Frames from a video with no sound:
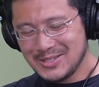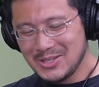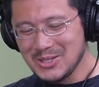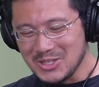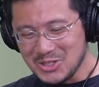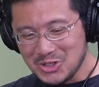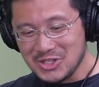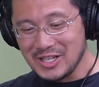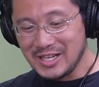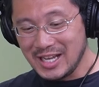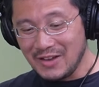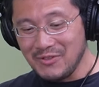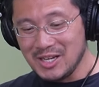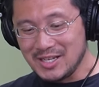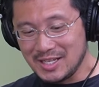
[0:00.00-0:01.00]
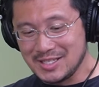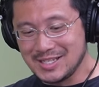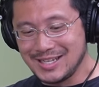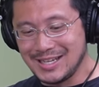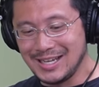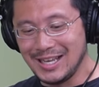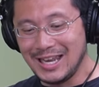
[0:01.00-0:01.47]
so it's interesting the government does
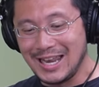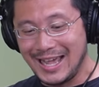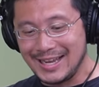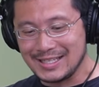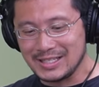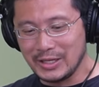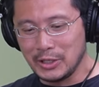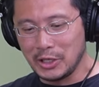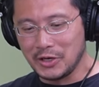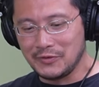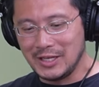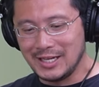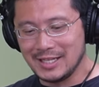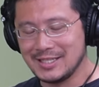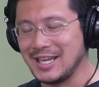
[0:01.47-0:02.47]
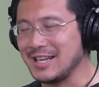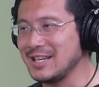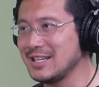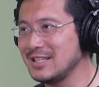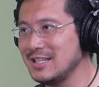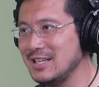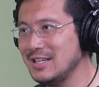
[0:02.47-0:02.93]
collect a lot of data
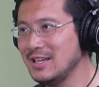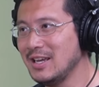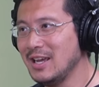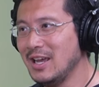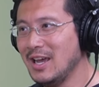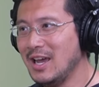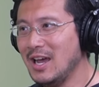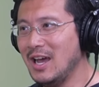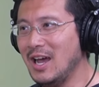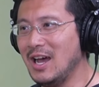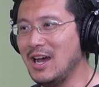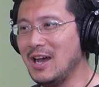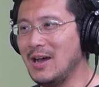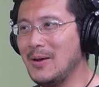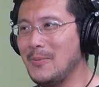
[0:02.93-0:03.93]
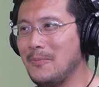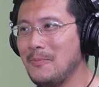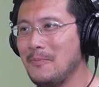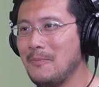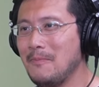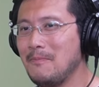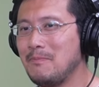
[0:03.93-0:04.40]
technically
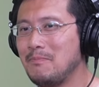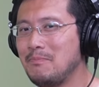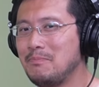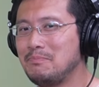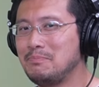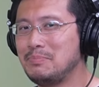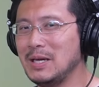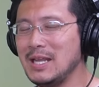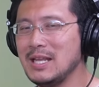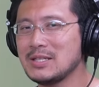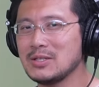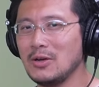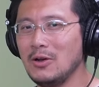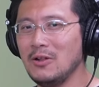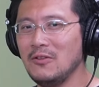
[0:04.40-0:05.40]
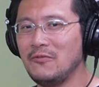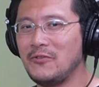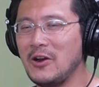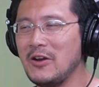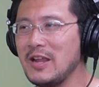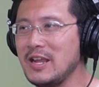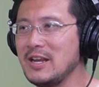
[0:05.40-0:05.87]
um, but it's all
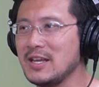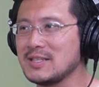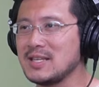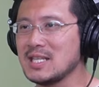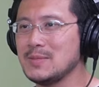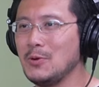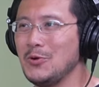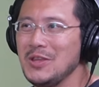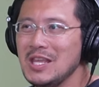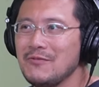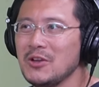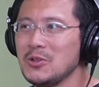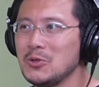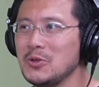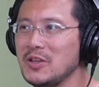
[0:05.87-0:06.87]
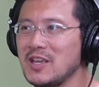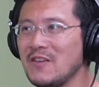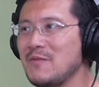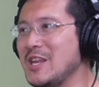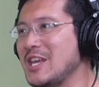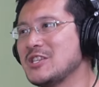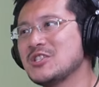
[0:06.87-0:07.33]
very inaccessible even to the
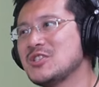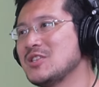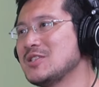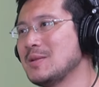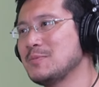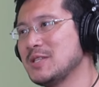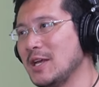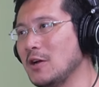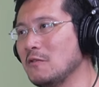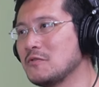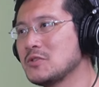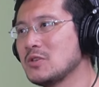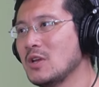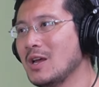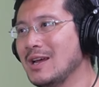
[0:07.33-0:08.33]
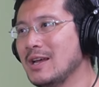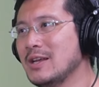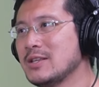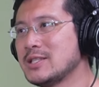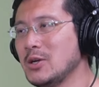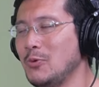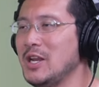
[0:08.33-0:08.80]
government agencies themselves
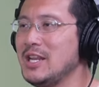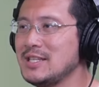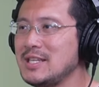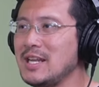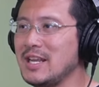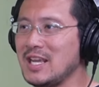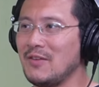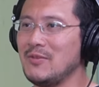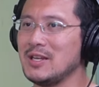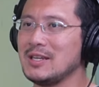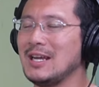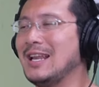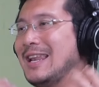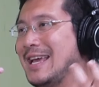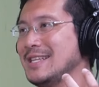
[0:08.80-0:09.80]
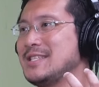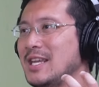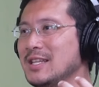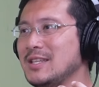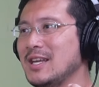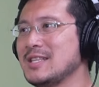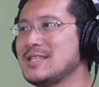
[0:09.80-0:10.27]
so when they say the government collects
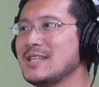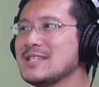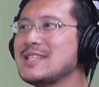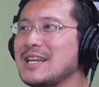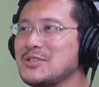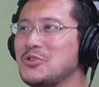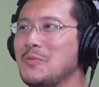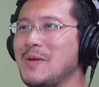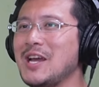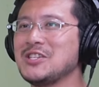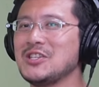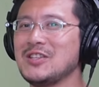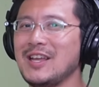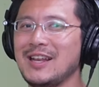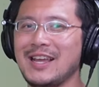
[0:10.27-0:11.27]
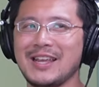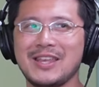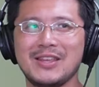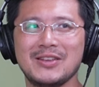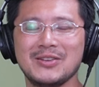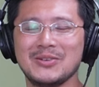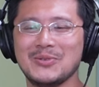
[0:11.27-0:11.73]
data it's, it's nice to imagine that like
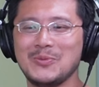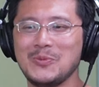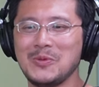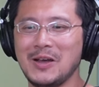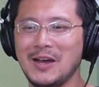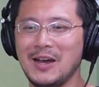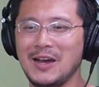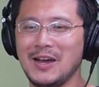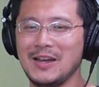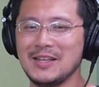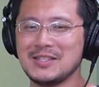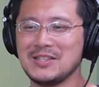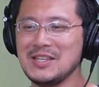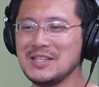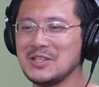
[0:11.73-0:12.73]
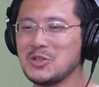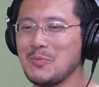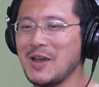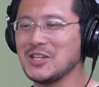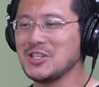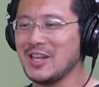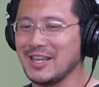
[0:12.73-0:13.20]
you know uh, it's easy to
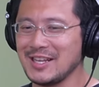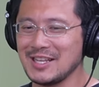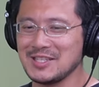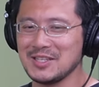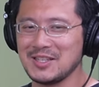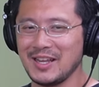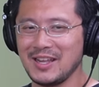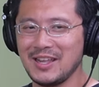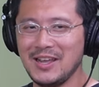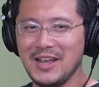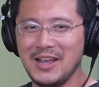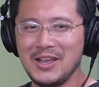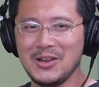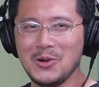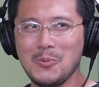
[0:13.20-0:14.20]
imagine like there's this like you